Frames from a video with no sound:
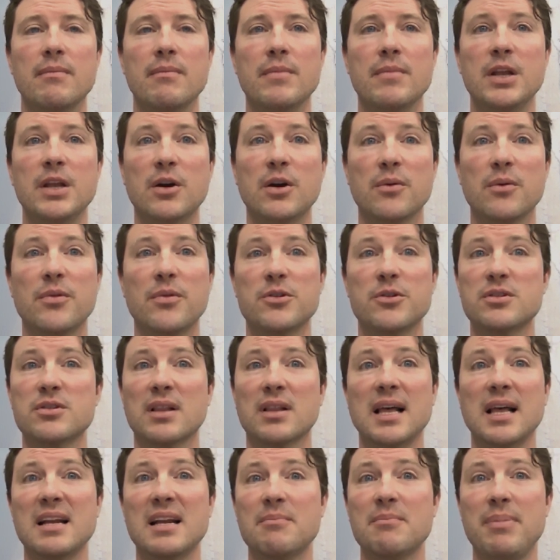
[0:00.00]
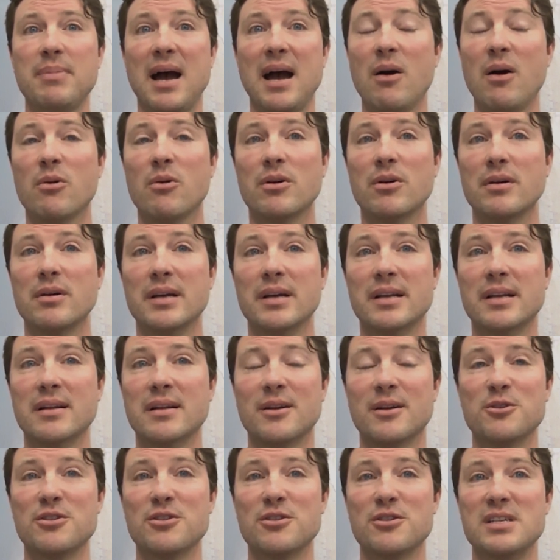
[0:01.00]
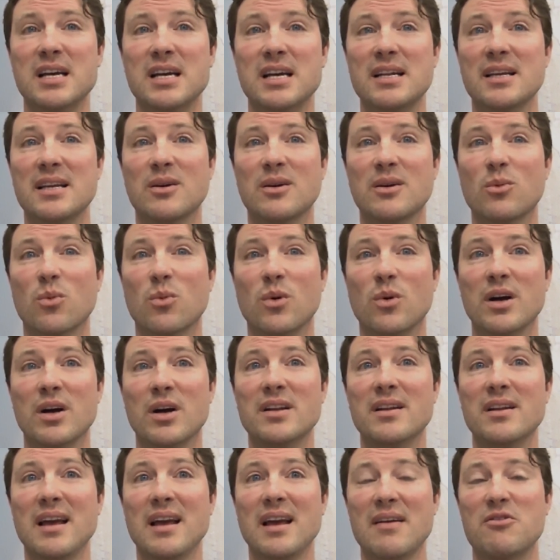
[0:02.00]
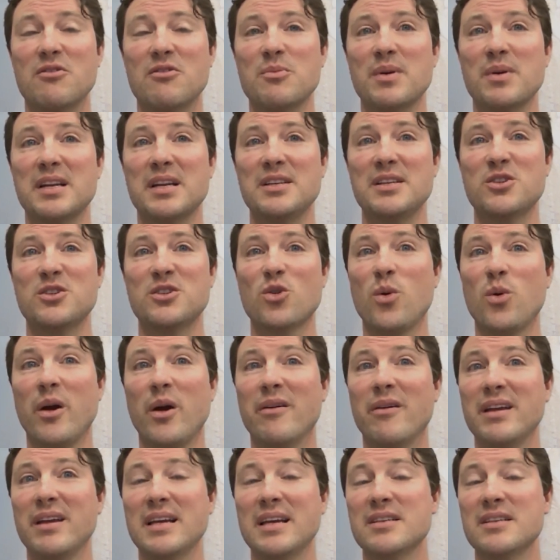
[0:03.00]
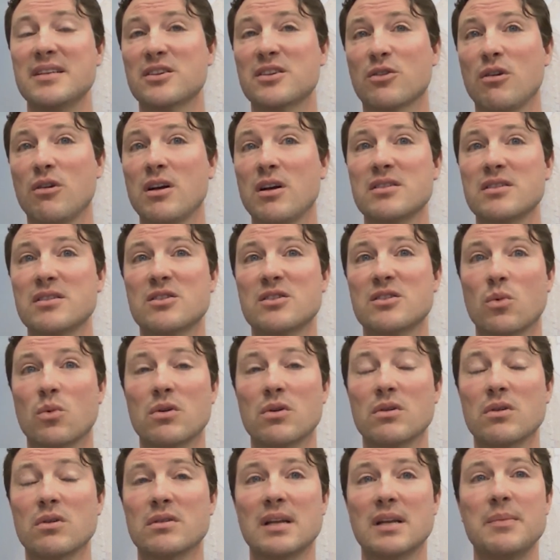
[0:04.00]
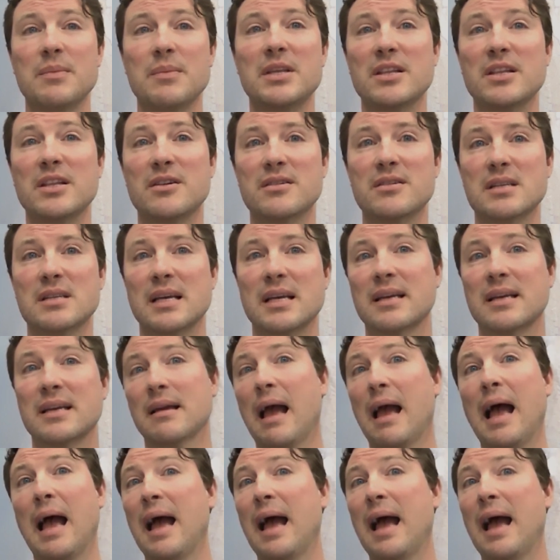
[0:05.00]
you know, there's a lot of power in understanding what everybody's query is across the world. I mean, there's like,